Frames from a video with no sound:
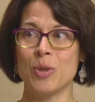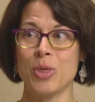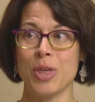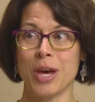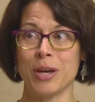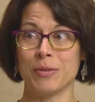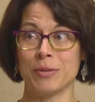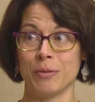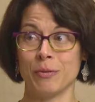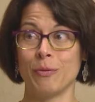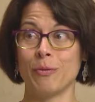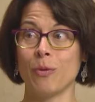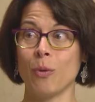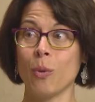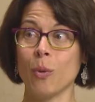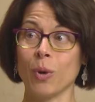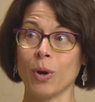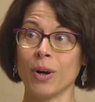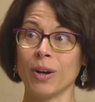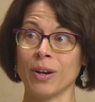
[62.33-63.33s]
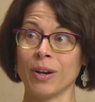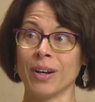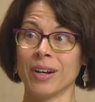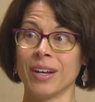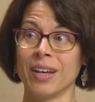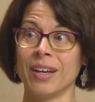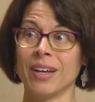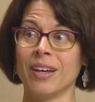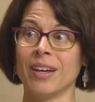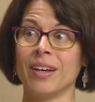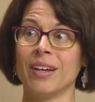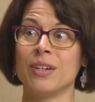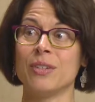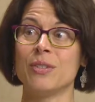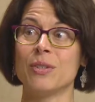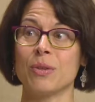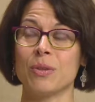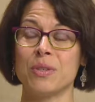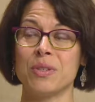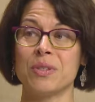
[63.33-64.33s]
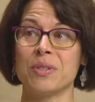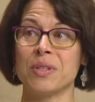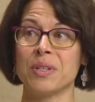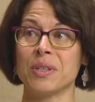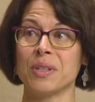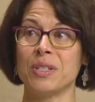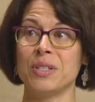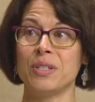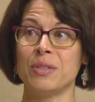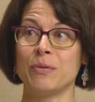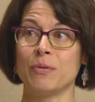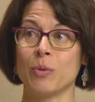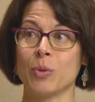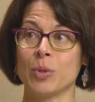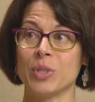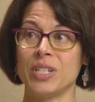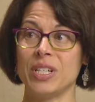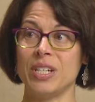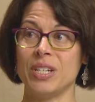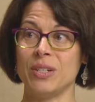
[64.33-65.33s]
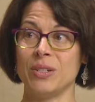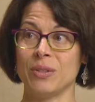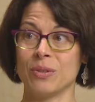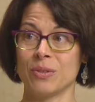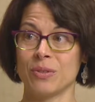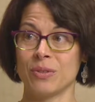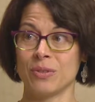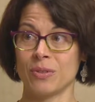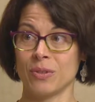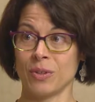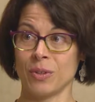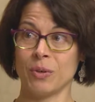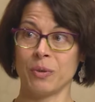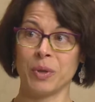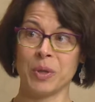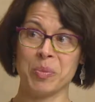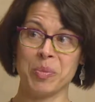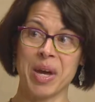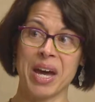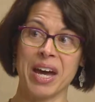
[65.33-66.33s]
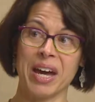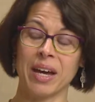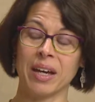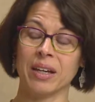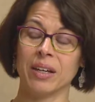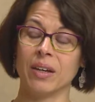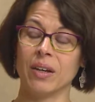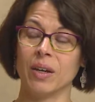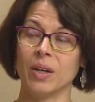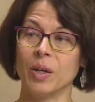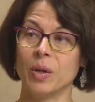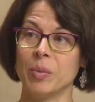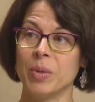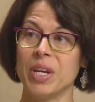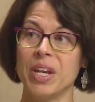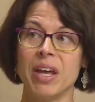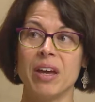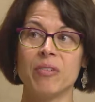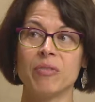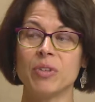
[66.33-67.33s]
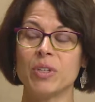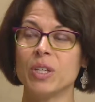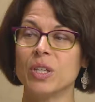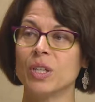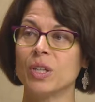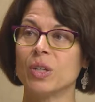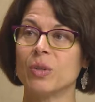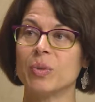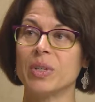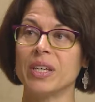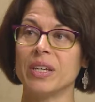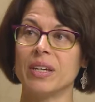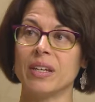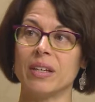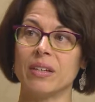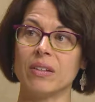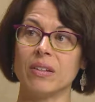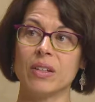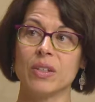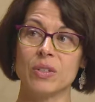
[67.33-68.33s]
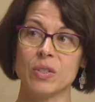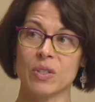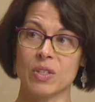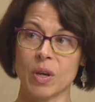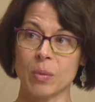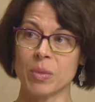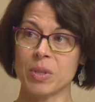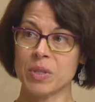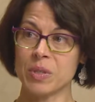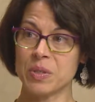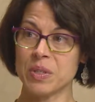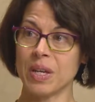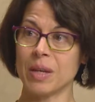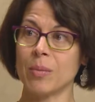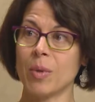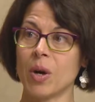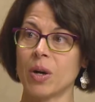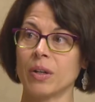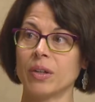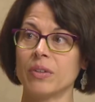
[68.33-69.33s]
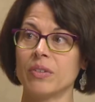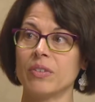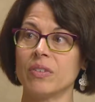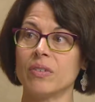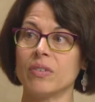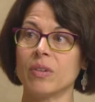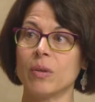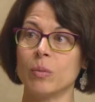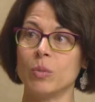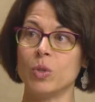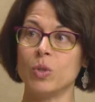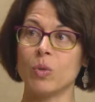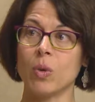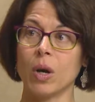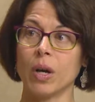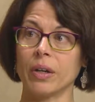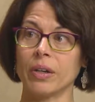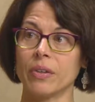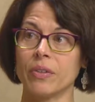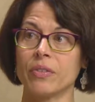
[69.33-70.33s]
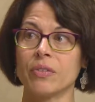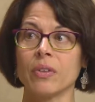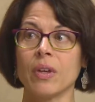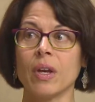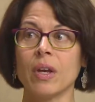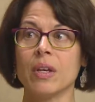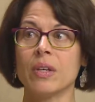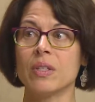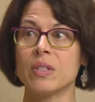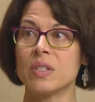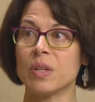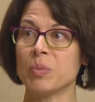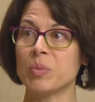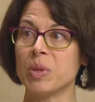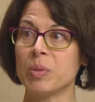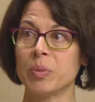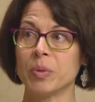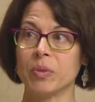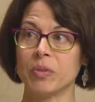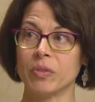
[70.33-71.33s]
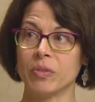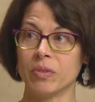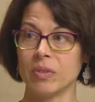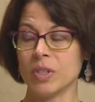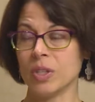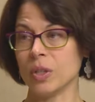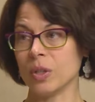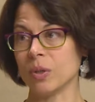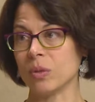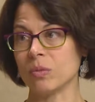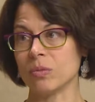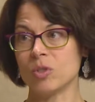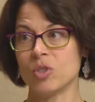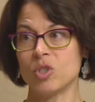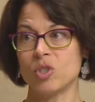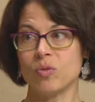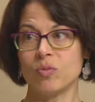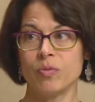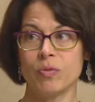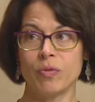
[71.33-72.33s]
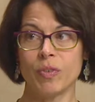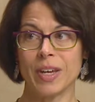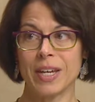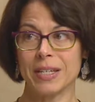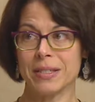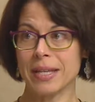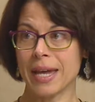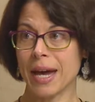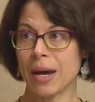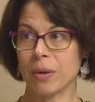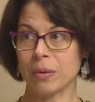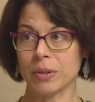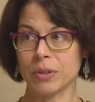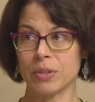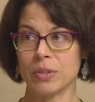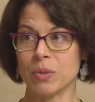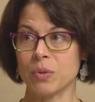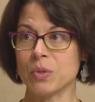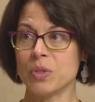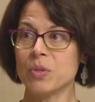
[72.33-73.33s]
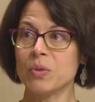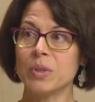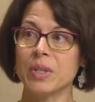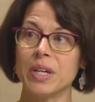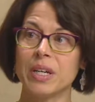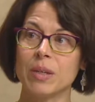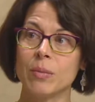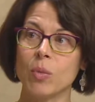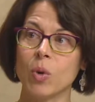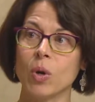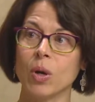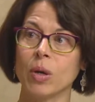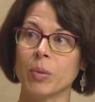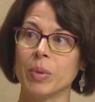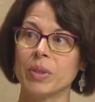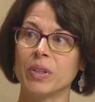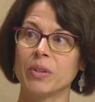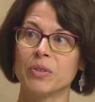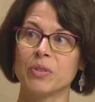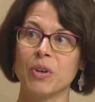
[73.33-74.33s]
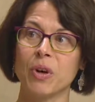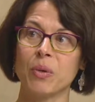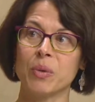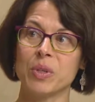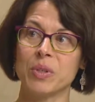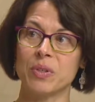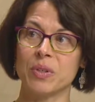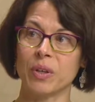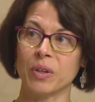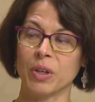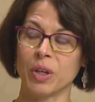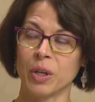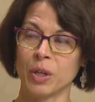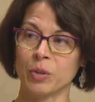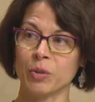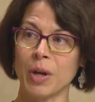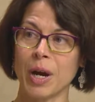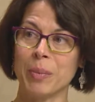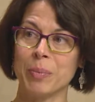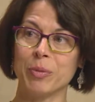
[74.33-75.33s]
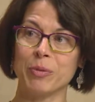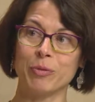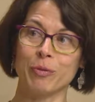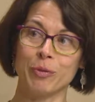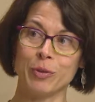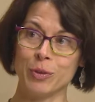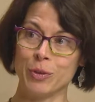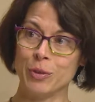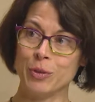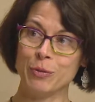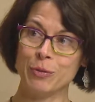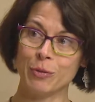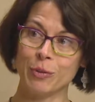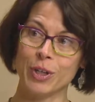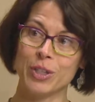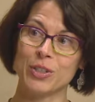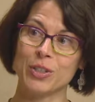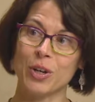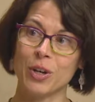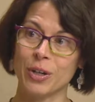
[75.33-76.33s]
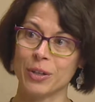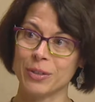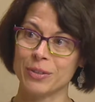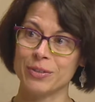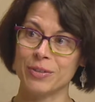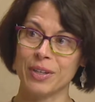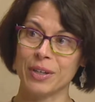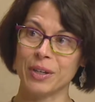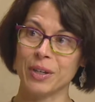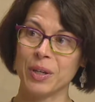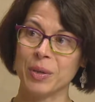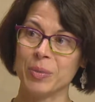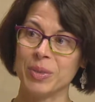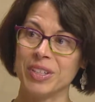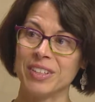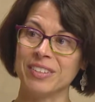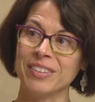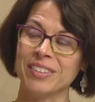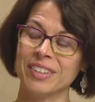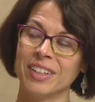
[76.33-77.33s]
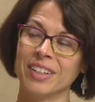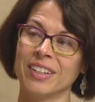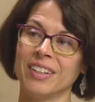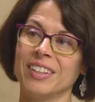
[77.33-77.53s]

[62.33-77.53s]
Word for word: 2004. Was that right? So this is at least 14 years going back. Um, and every year we get some of the same artists and some new artists. Some people, you know, phase out and don't do it anymore, but there's always a, a crop of new, fresh artists that come in. And